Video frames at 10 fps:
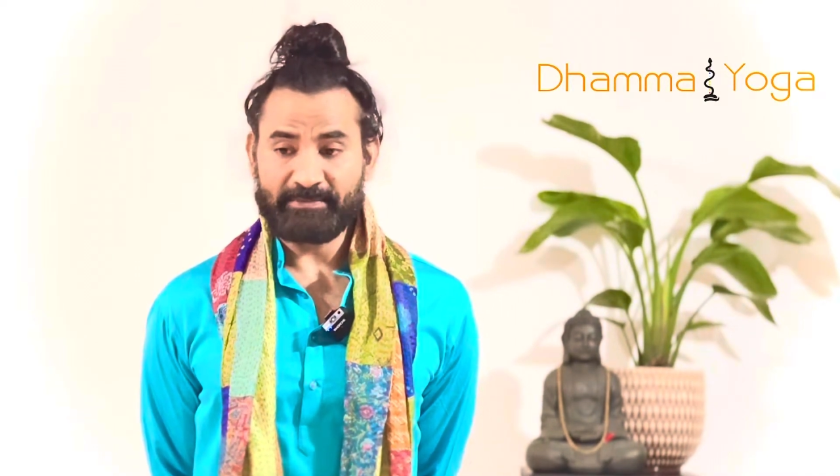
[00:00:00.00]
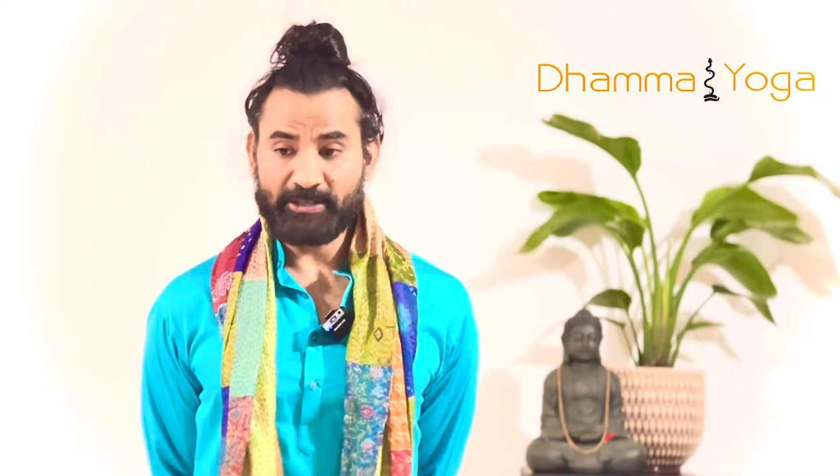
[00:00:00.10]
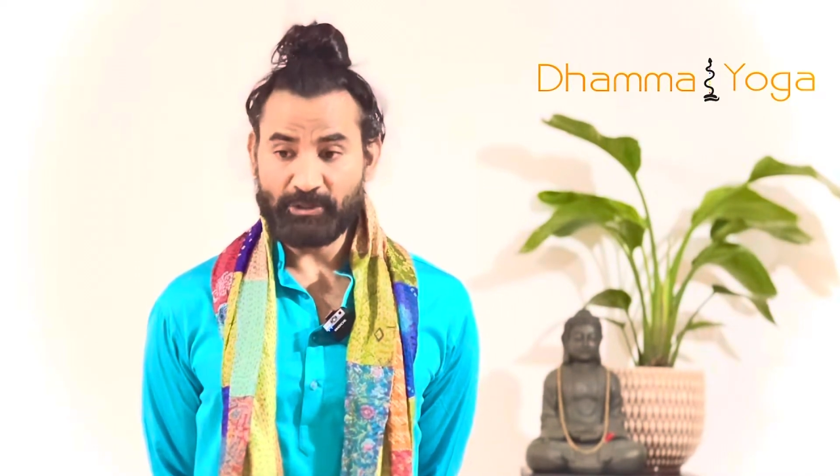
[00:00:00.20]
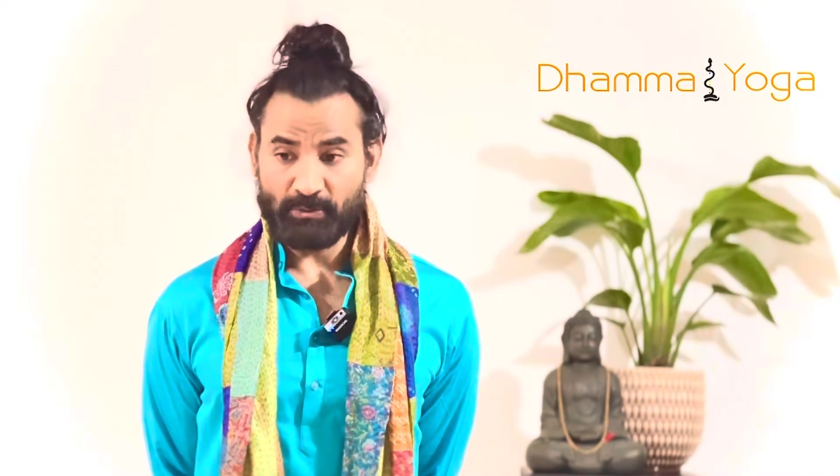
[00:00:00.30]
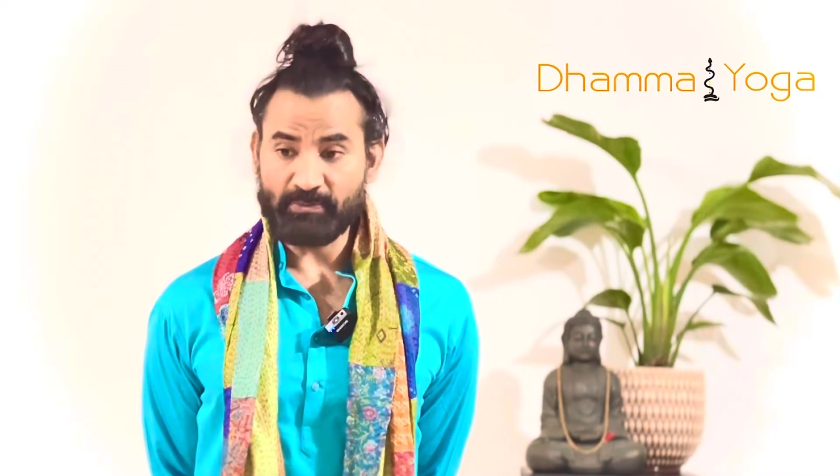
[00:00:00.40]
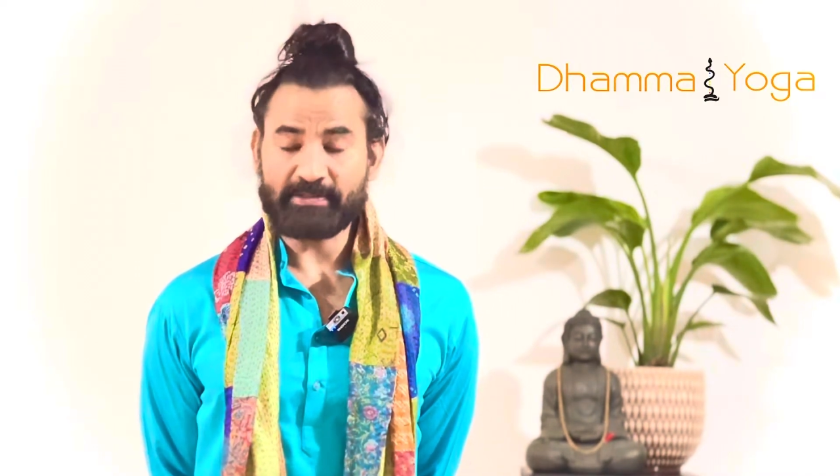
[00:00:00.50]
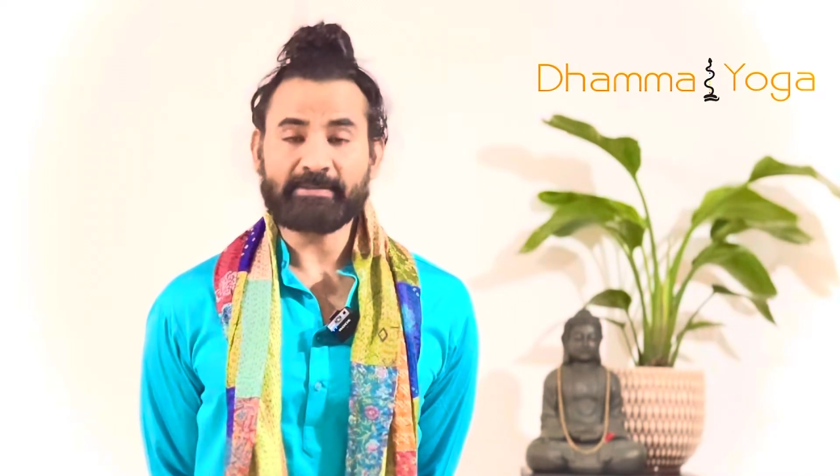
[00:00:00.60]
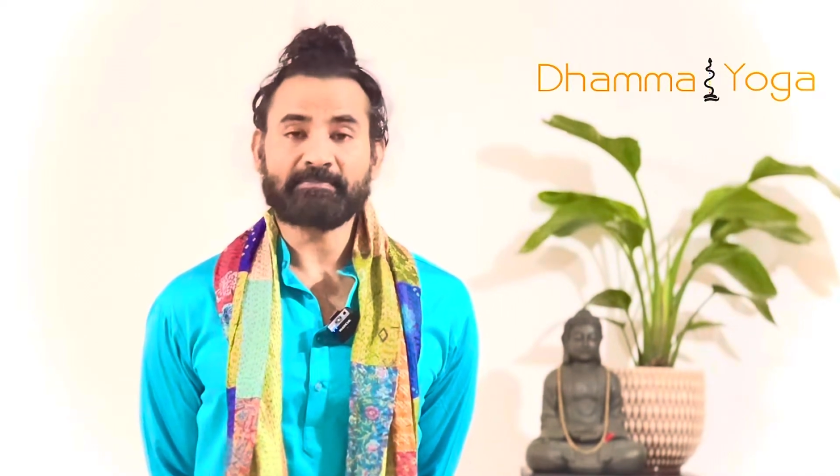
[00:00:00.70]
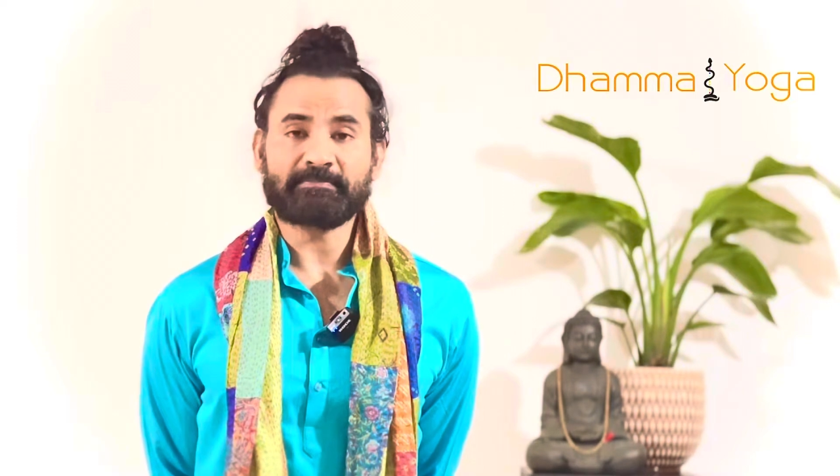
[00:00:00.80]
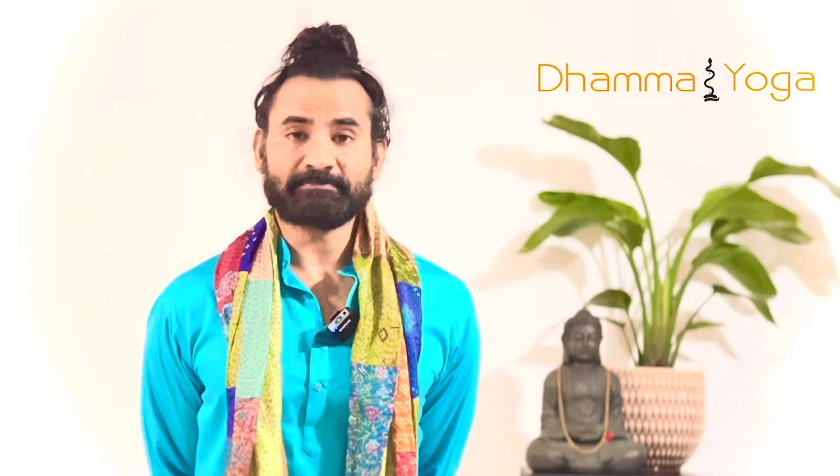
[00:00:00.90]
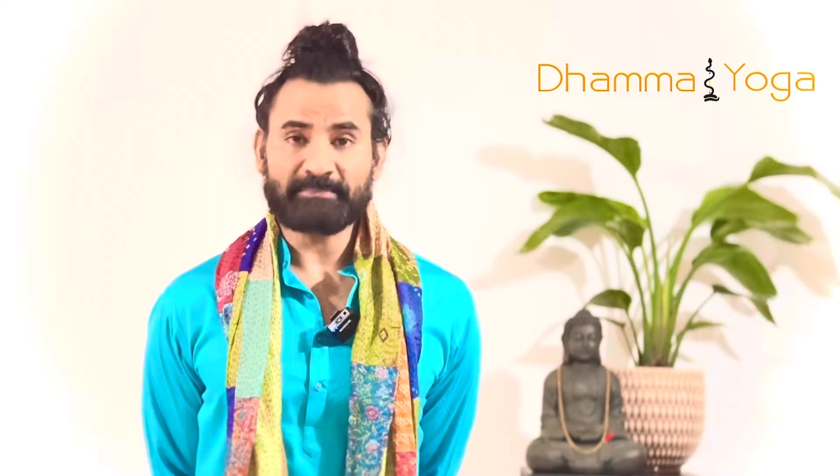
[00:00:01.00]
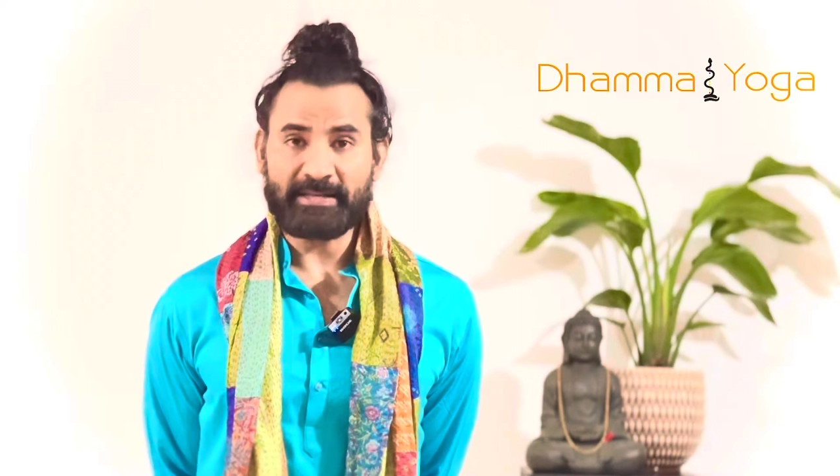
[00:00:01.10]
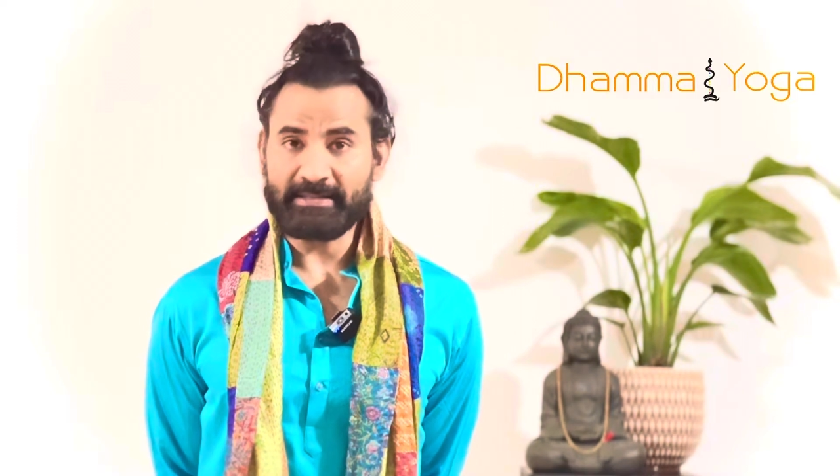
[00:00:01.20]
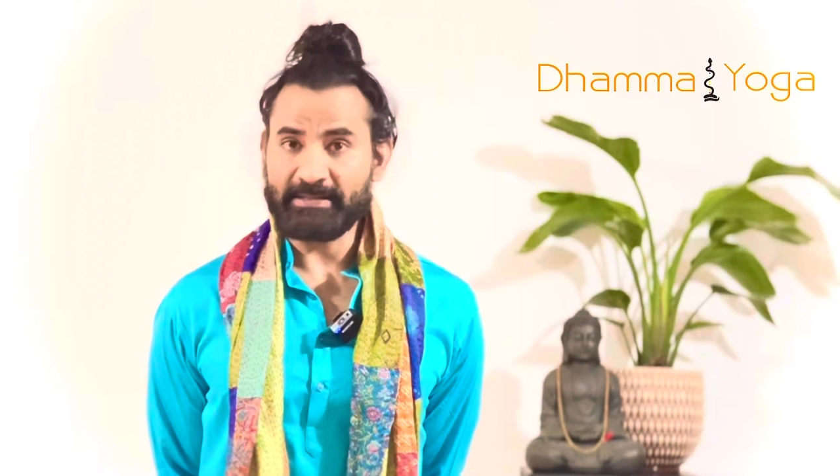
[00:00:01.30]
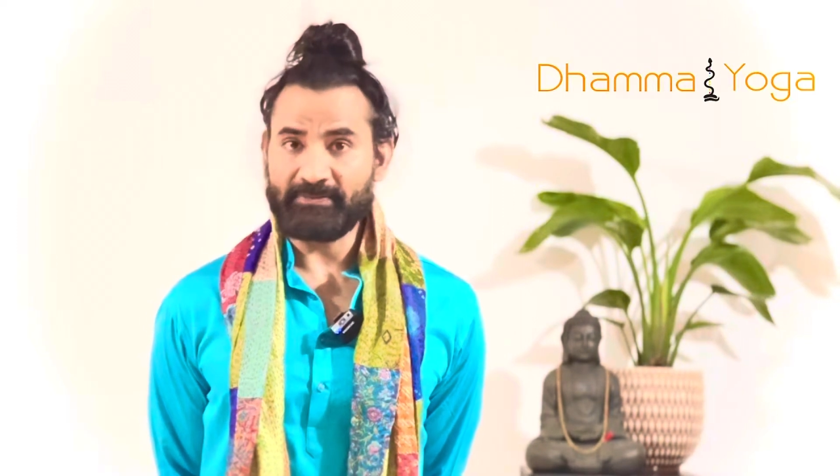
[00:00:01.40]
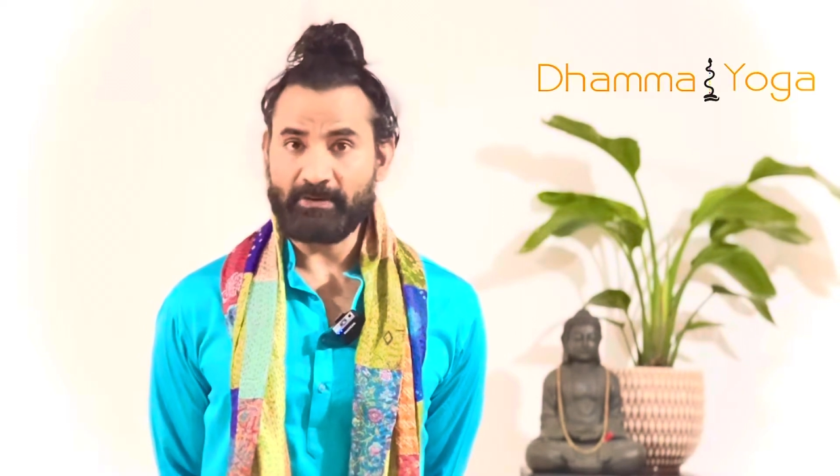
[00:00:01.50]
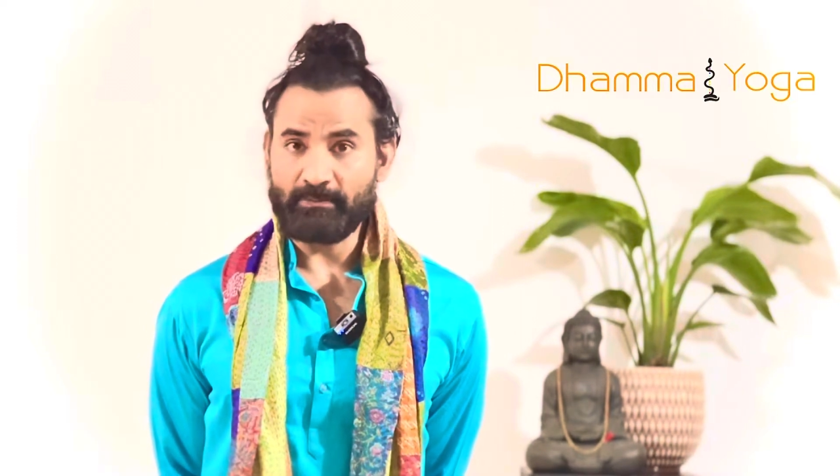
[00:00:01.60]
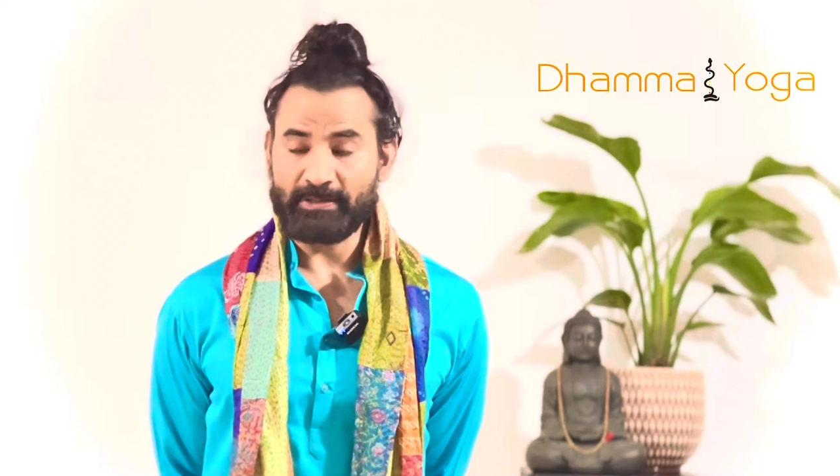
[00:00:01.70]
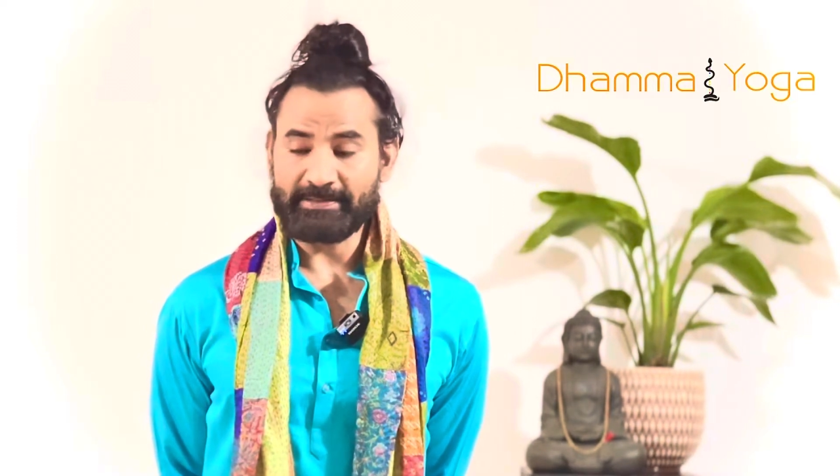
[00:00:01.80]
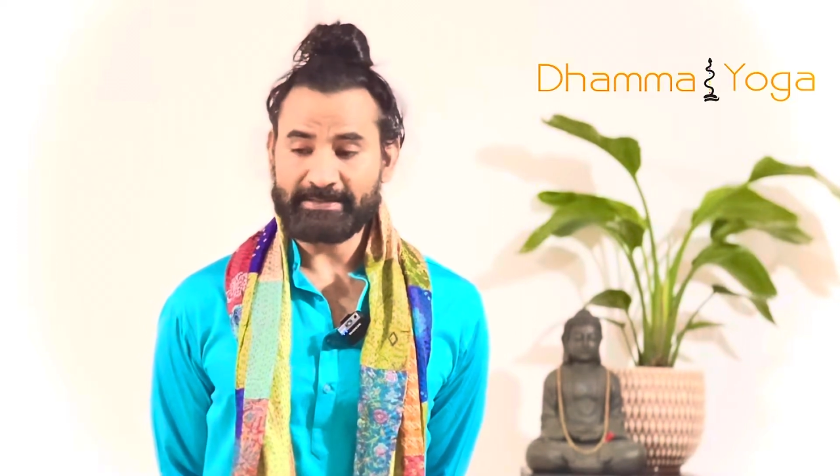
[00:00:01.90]
they use them in their
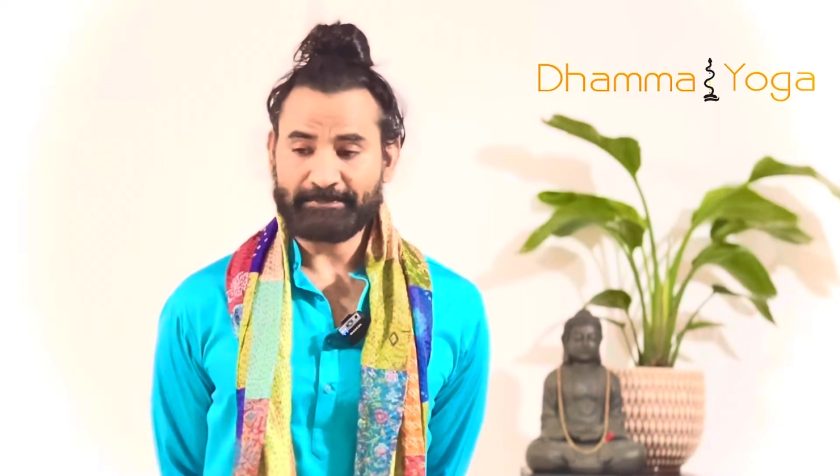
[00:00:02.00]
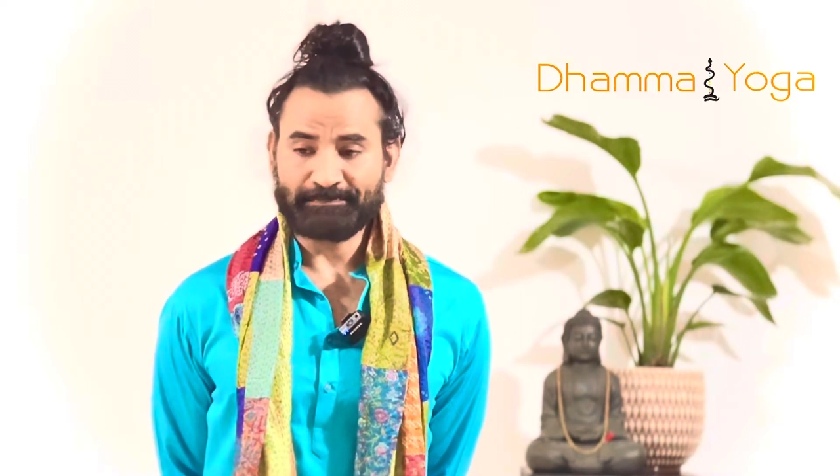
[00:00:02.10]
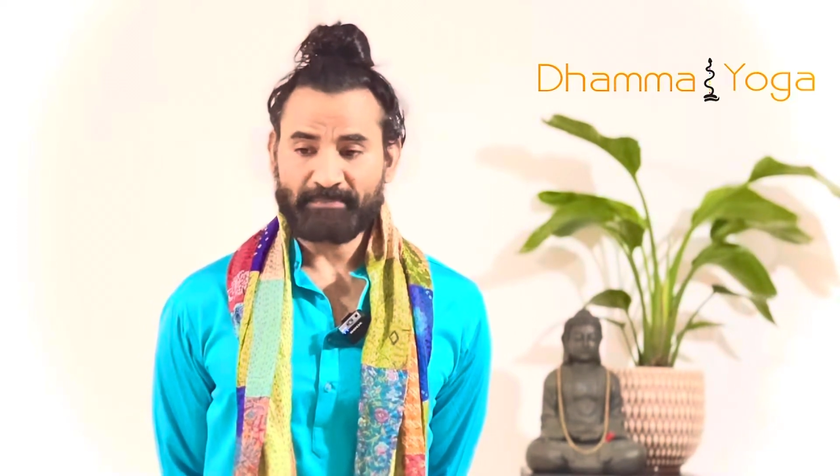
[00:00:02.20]
formulas.